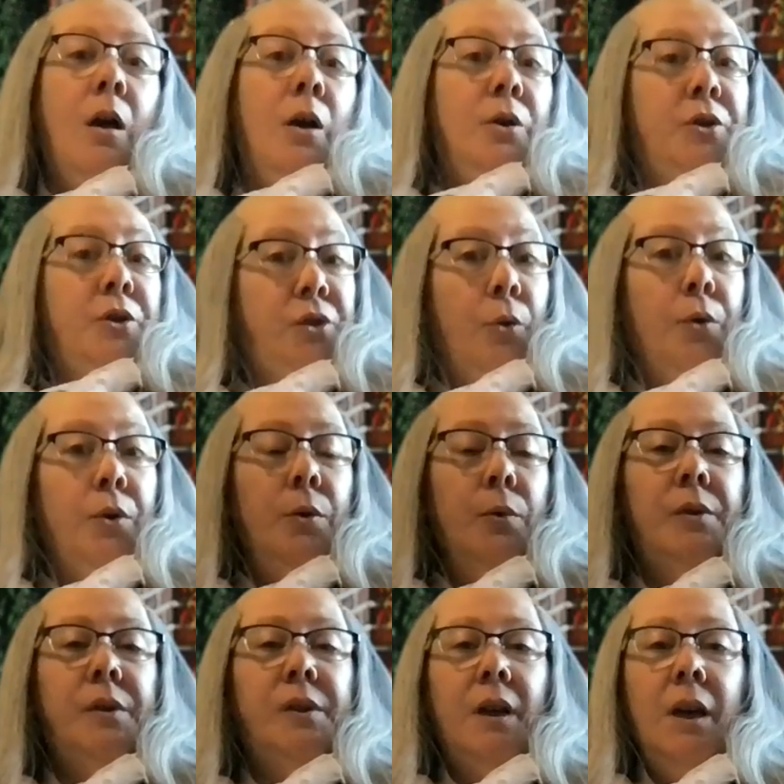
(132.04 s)
So you
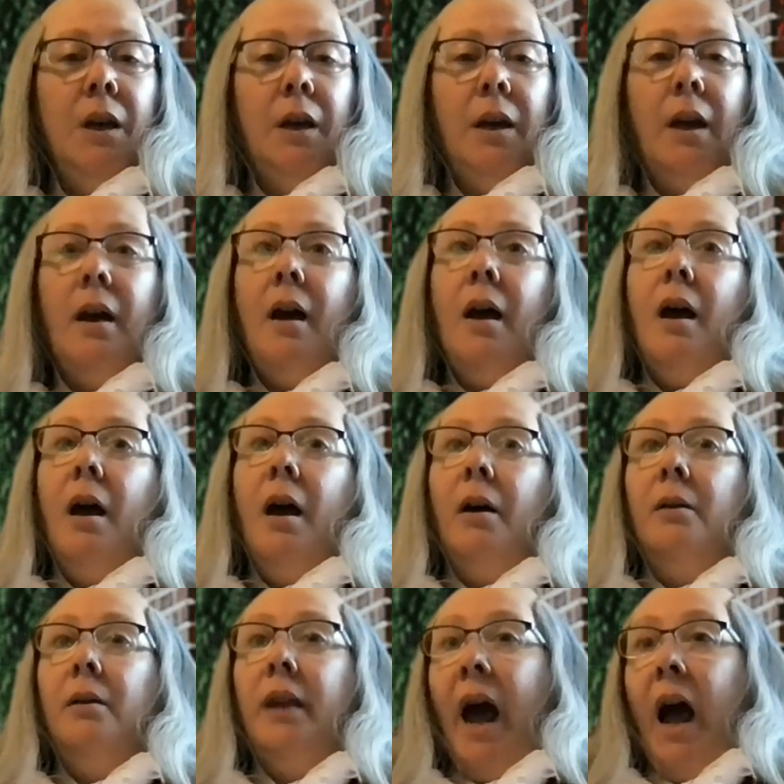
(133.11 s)
see,
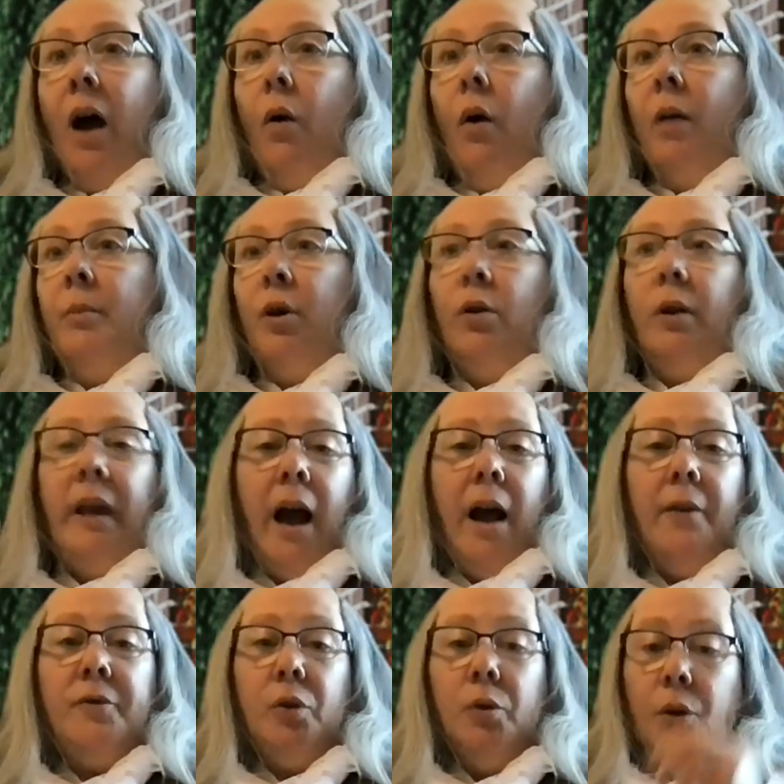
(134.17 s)
now I merely
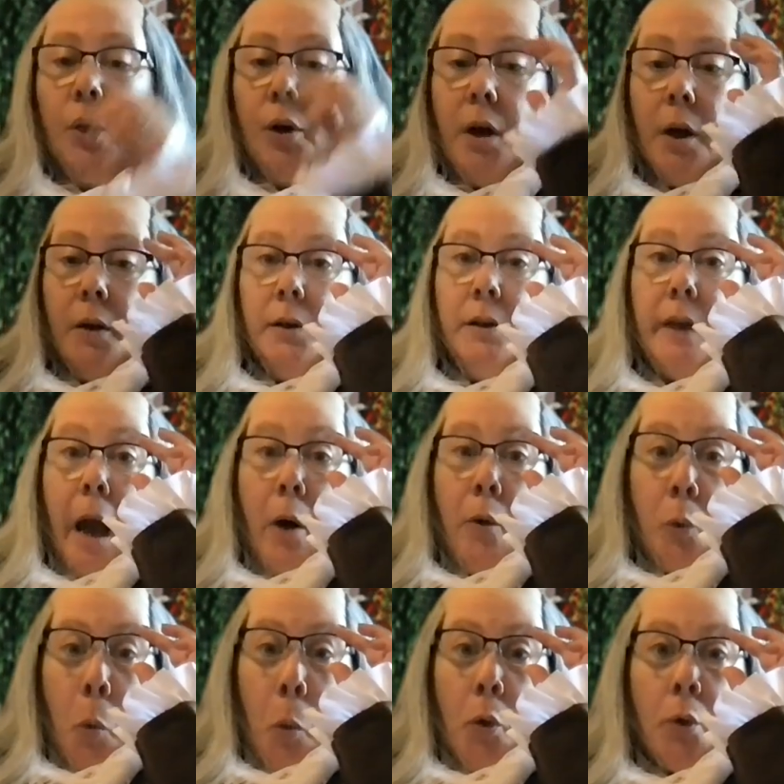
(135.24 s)
have to look
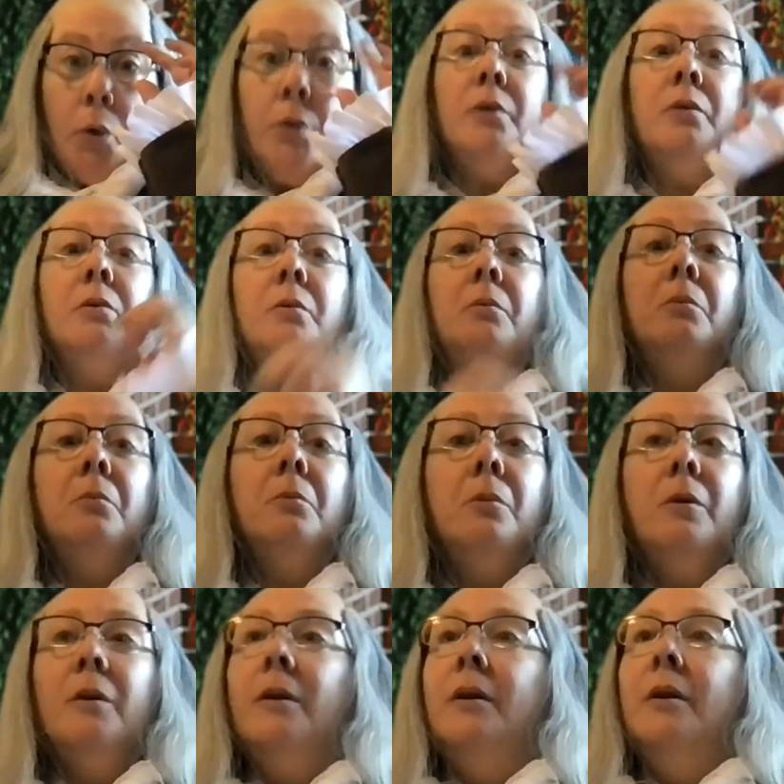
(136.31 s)
downward
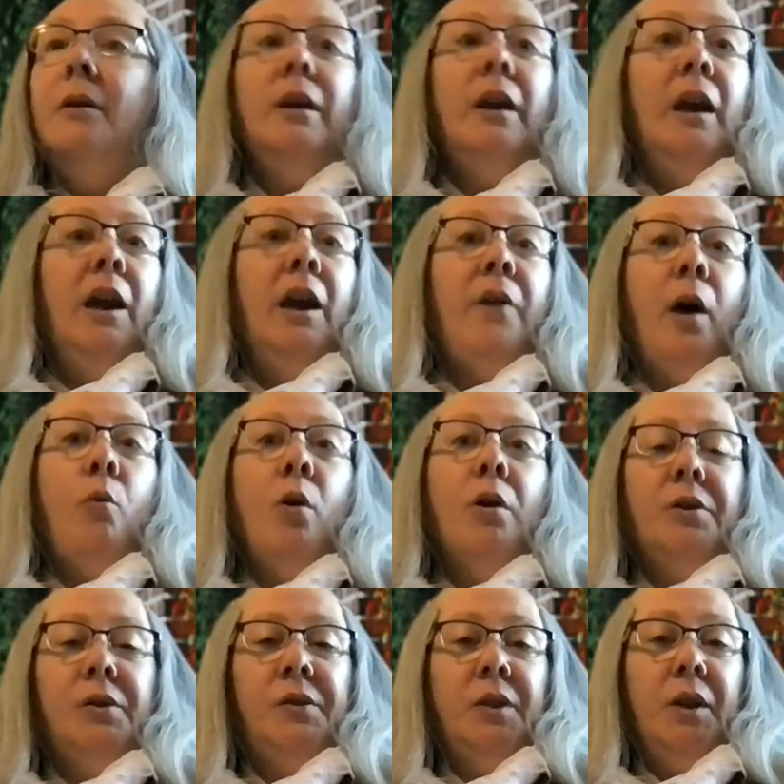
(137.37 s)
if I want
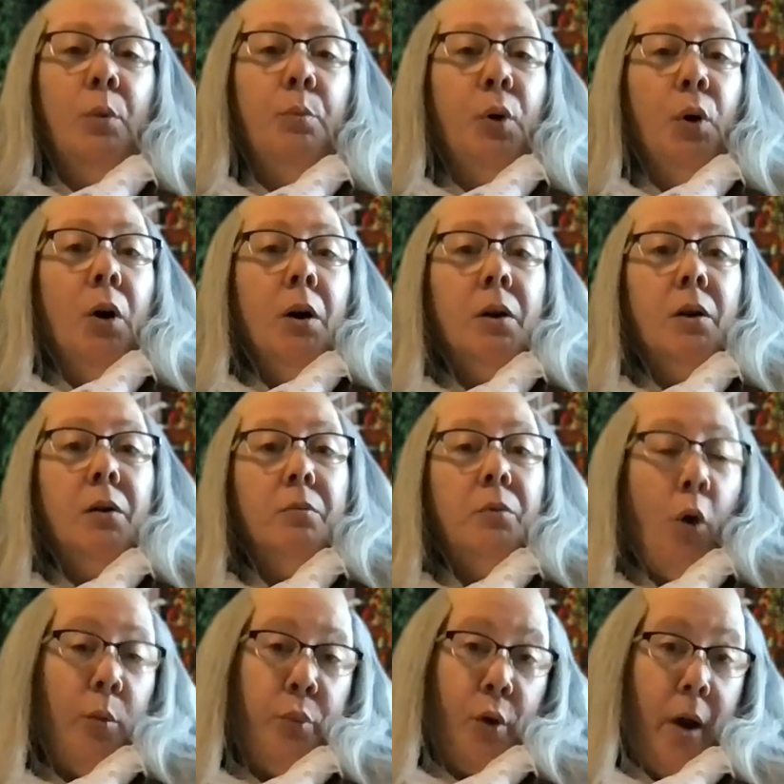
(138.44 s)
to see a book
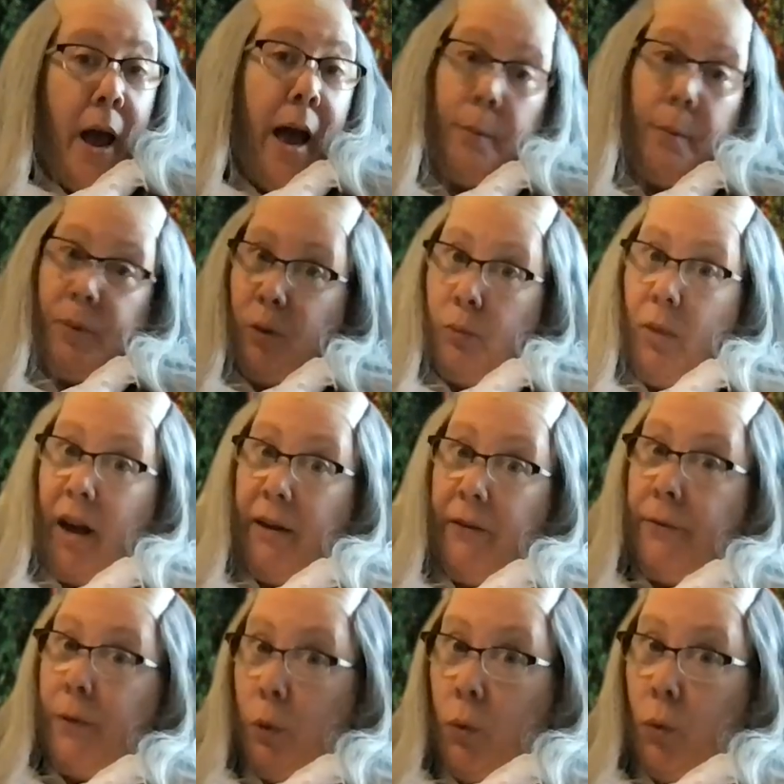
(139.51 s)
or perhaps my
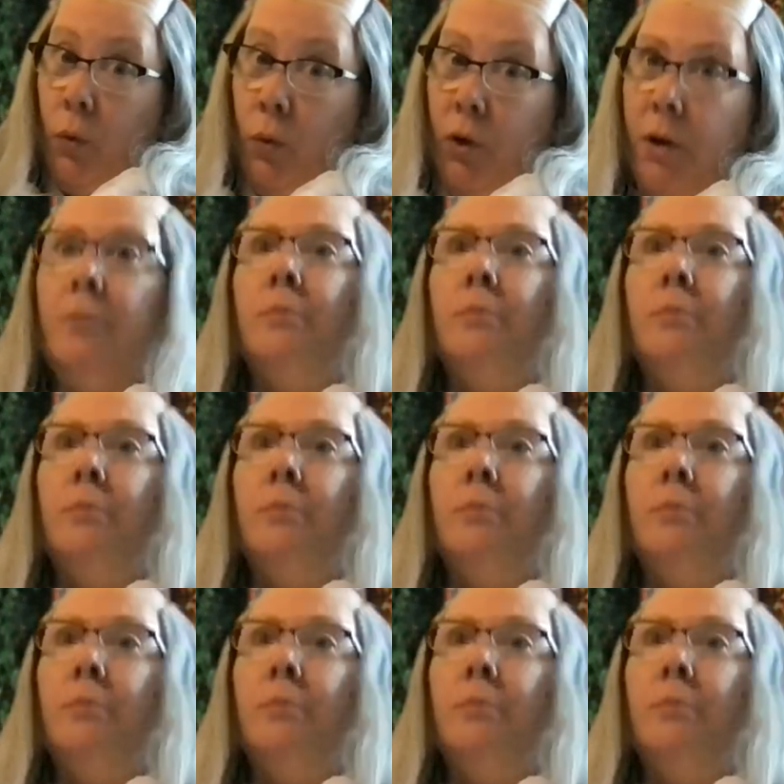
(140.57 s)
food,